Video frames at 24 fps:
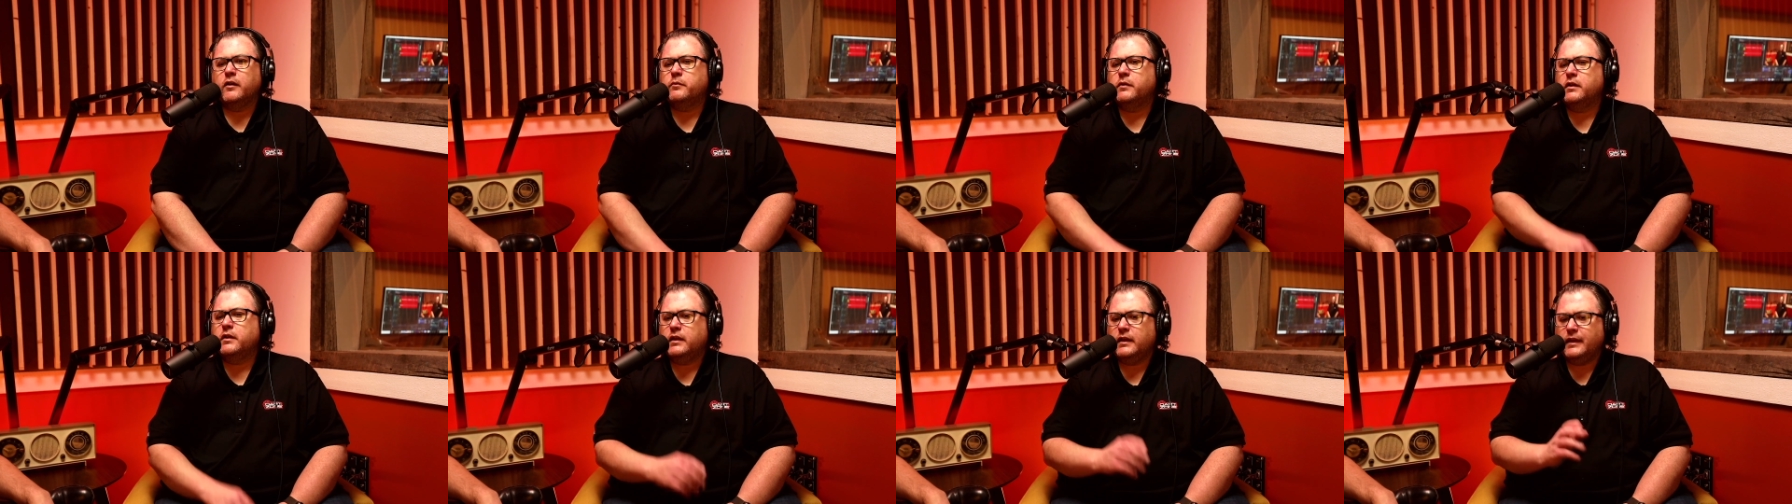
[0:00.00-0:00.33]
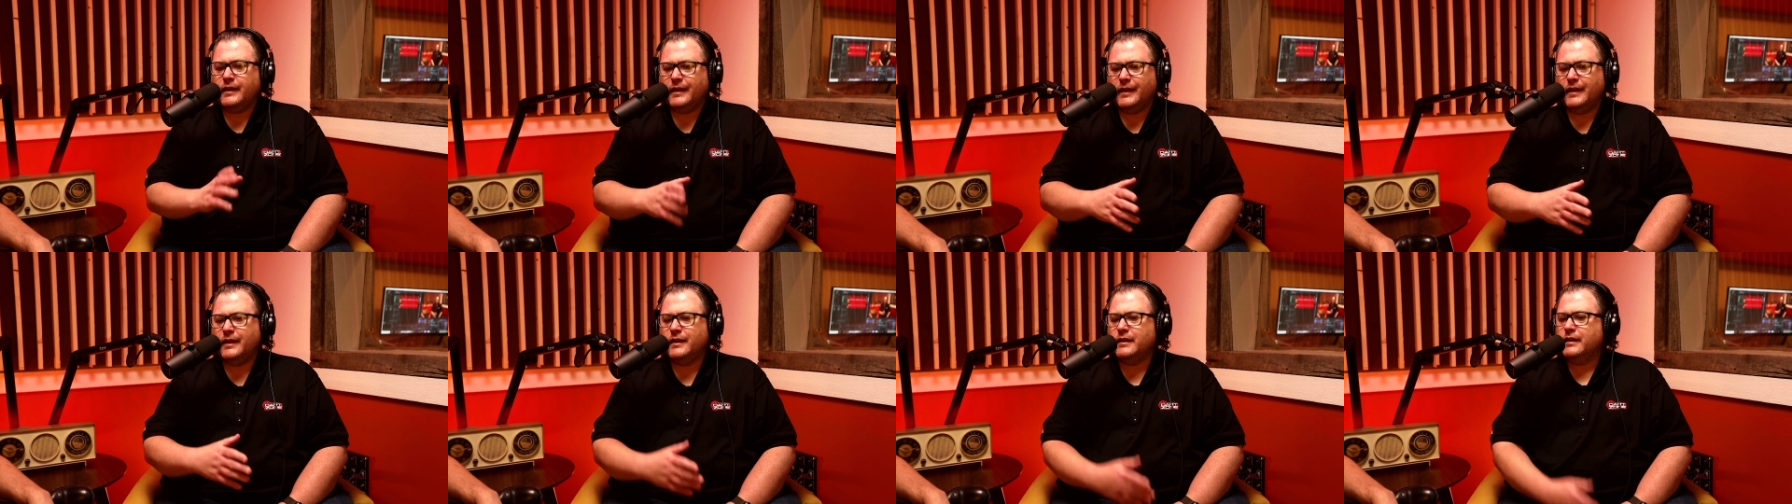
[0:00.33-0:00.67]
But
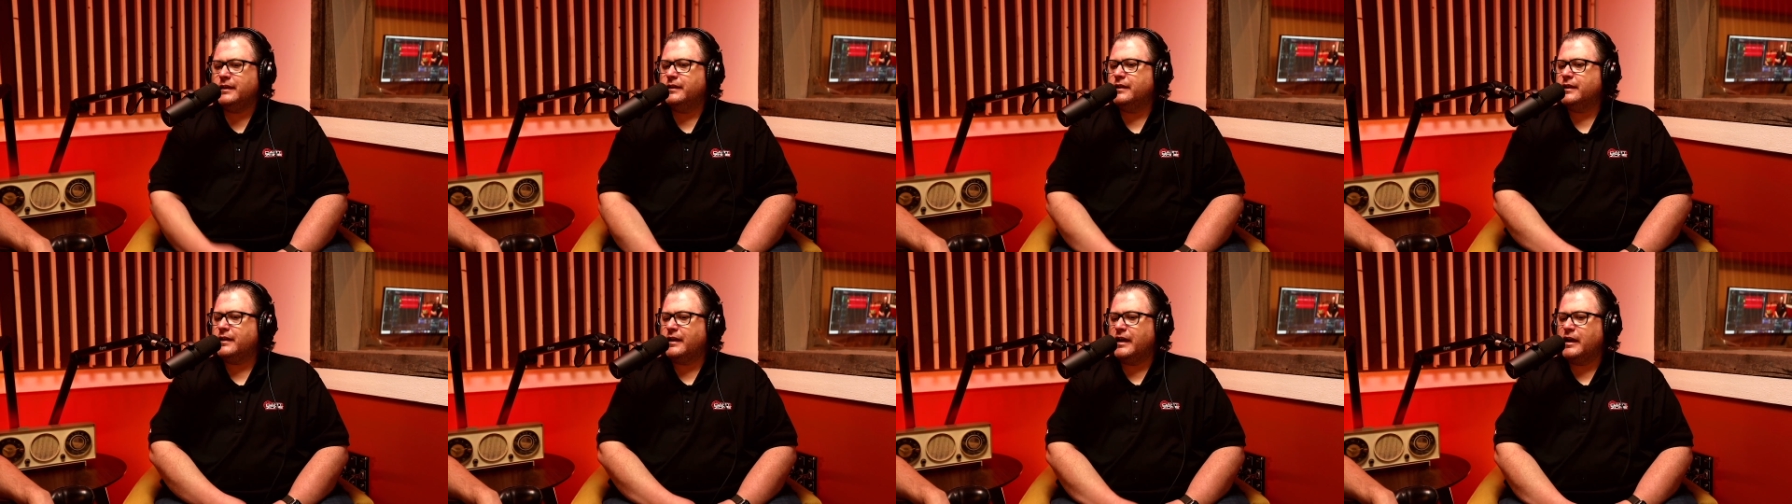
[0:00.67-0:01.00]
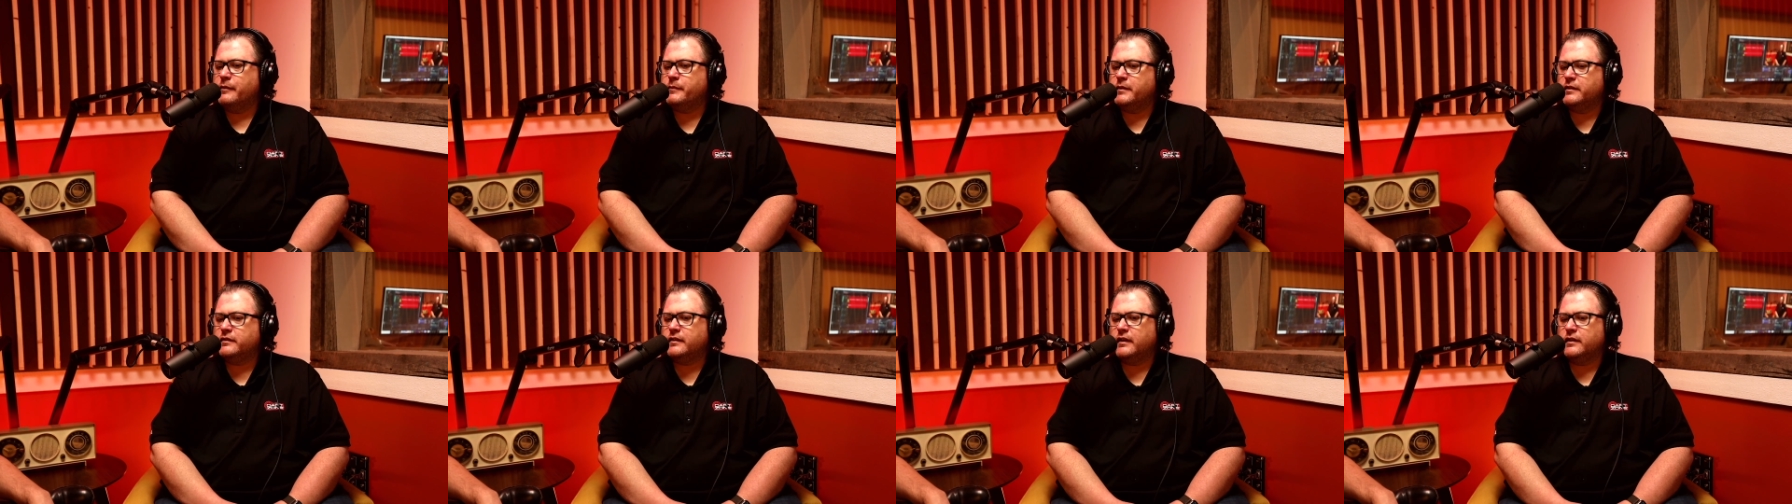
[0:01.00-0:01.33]
again, in the
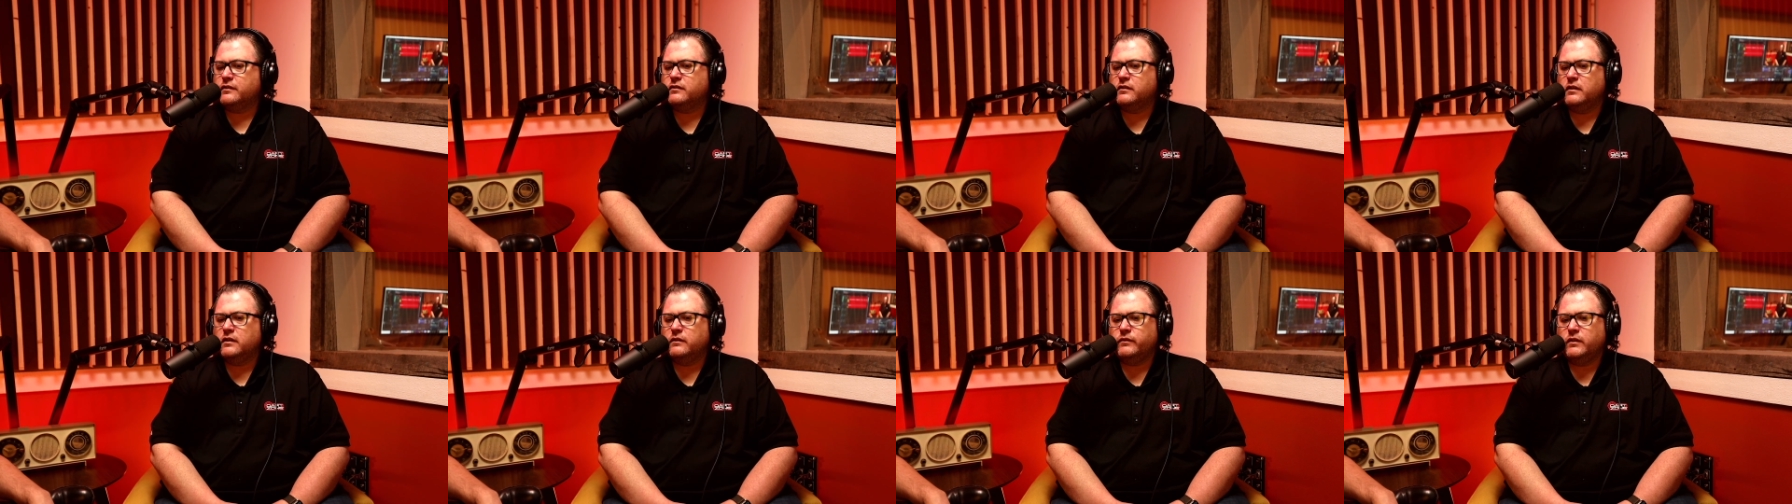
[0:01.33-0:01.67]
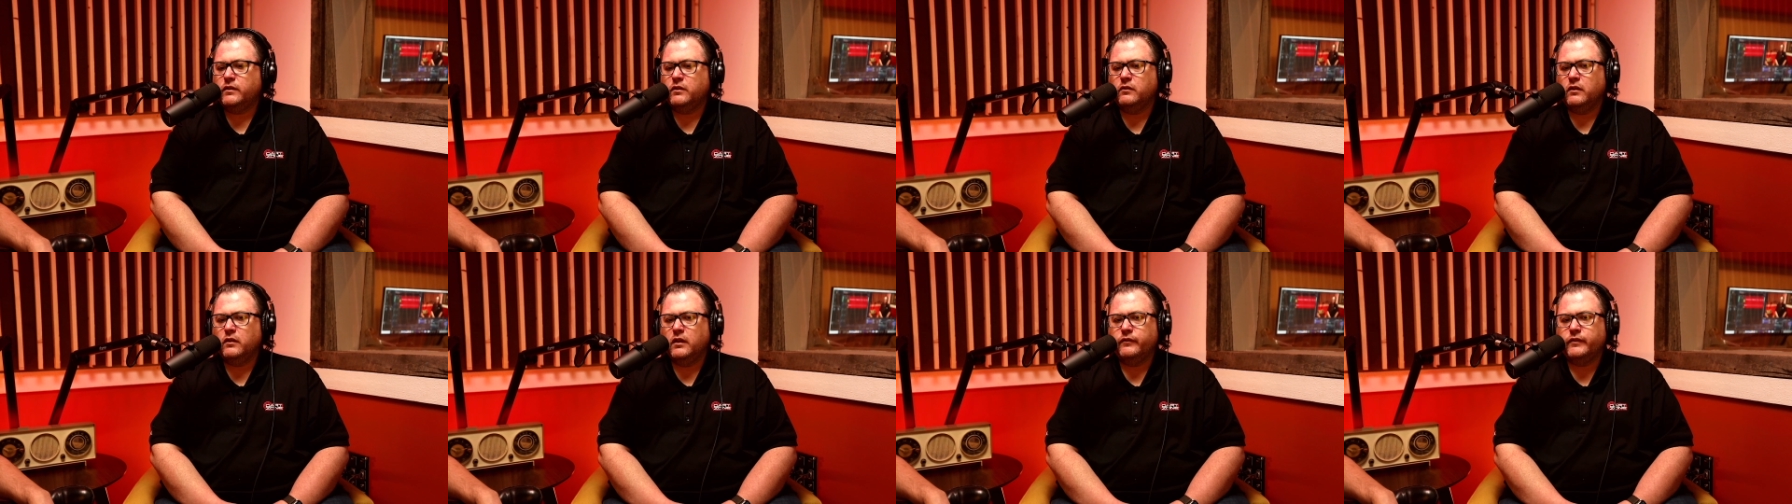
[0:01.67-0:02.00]
comment section, if
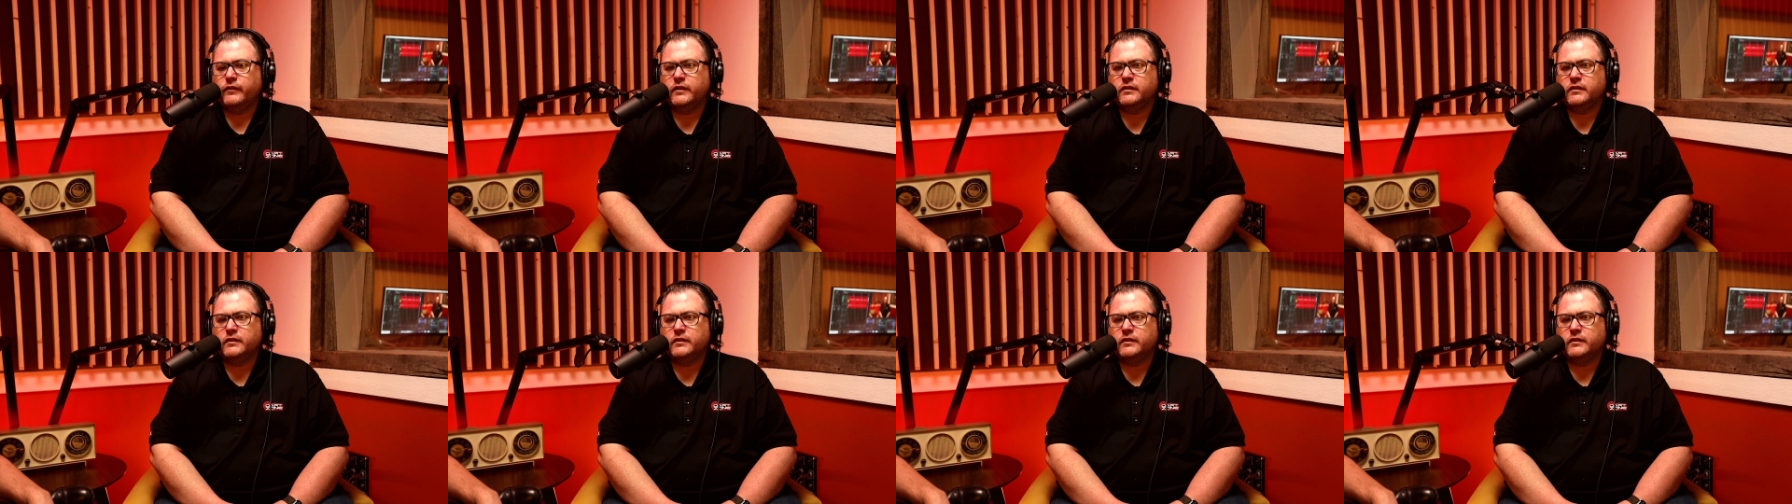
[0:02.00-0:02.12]
you love